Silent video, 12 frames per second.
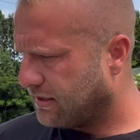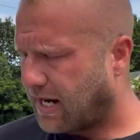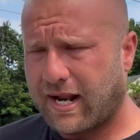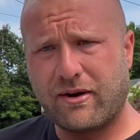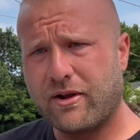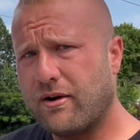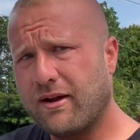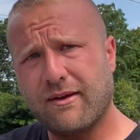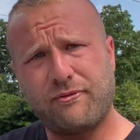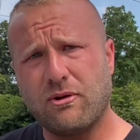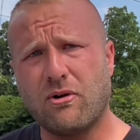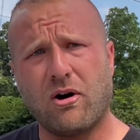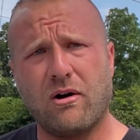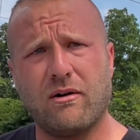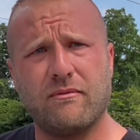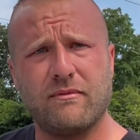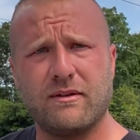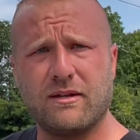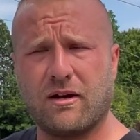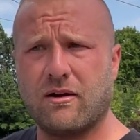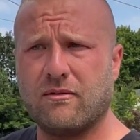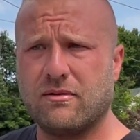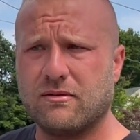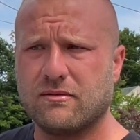I don't know if you all,
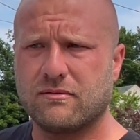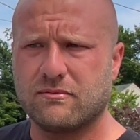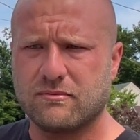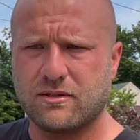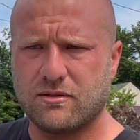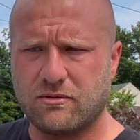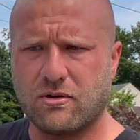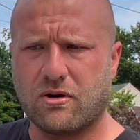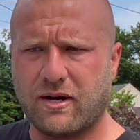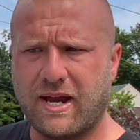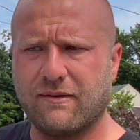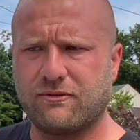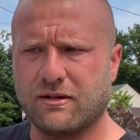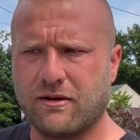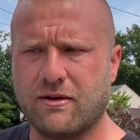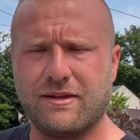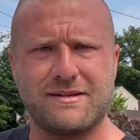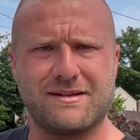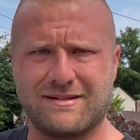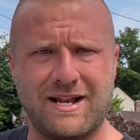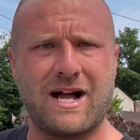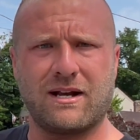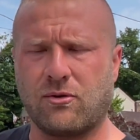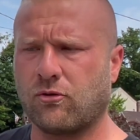you all have to know this is
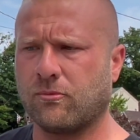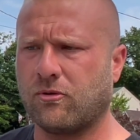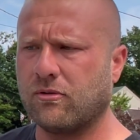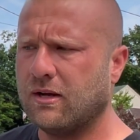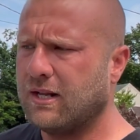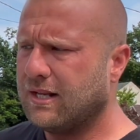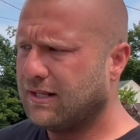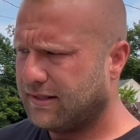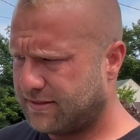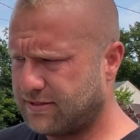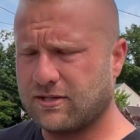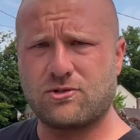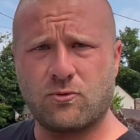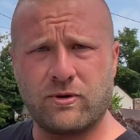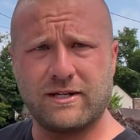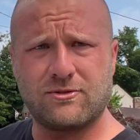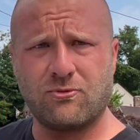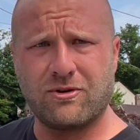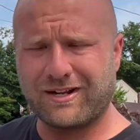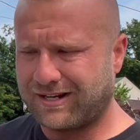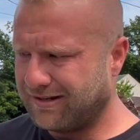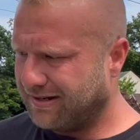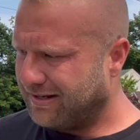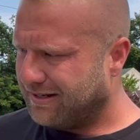not normal. This is a 2020.
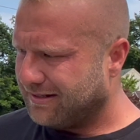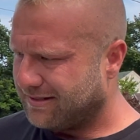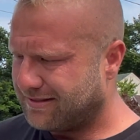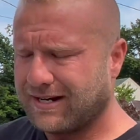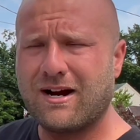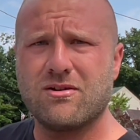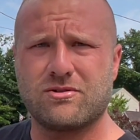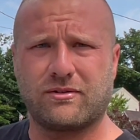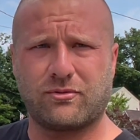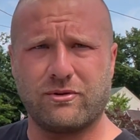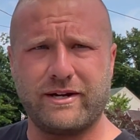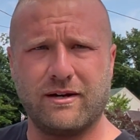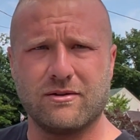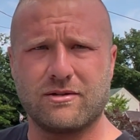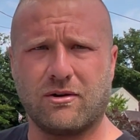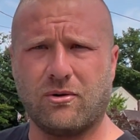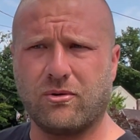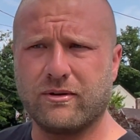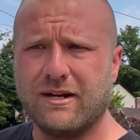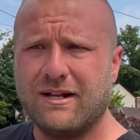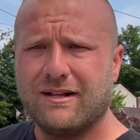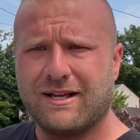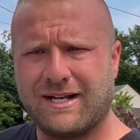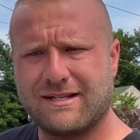These tires are 3 years old,
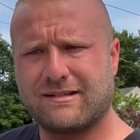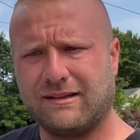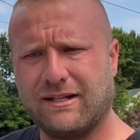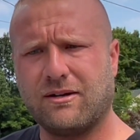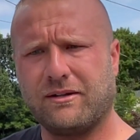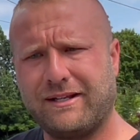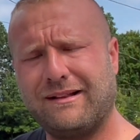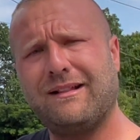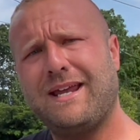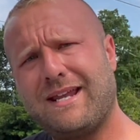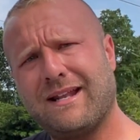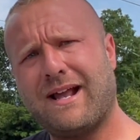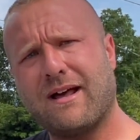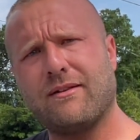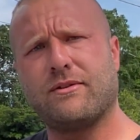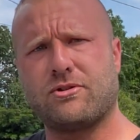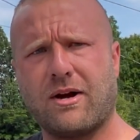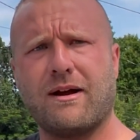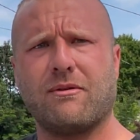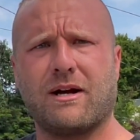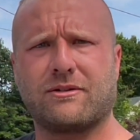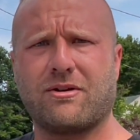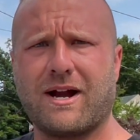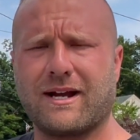and it's literally leaking out of the dry
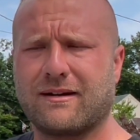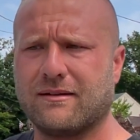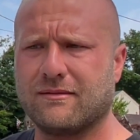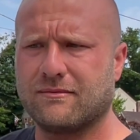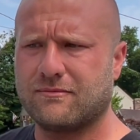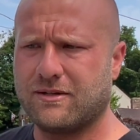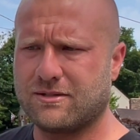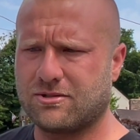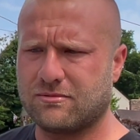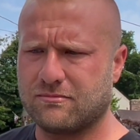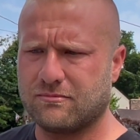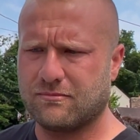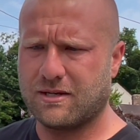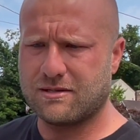rot crack, which is...